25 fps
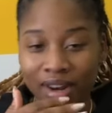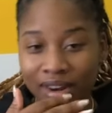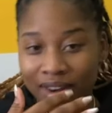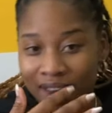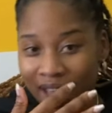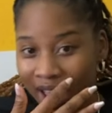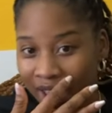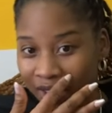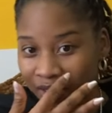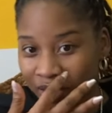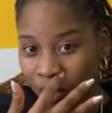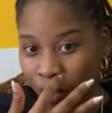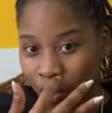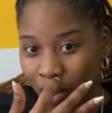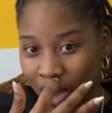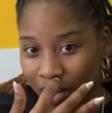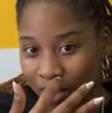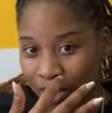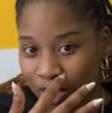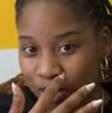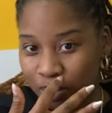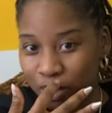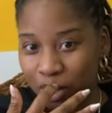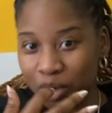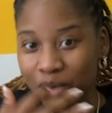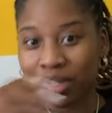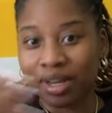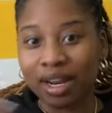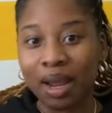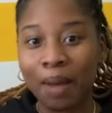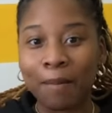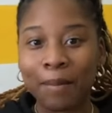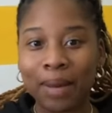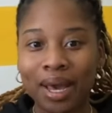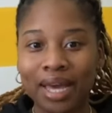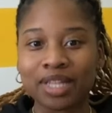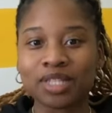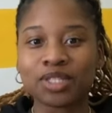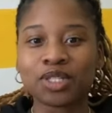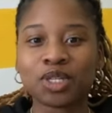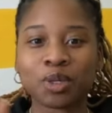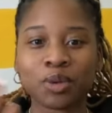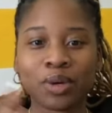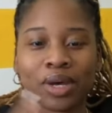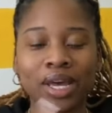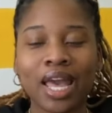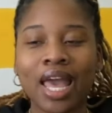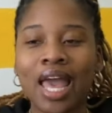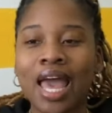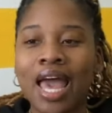Now if the weather's broken, I might do
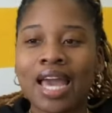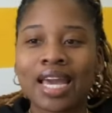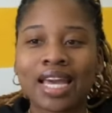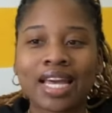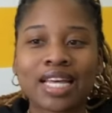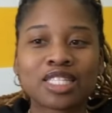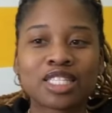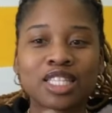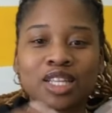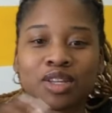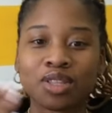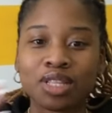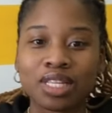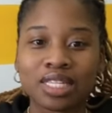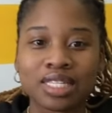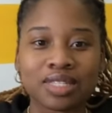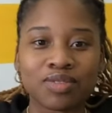it. Cause the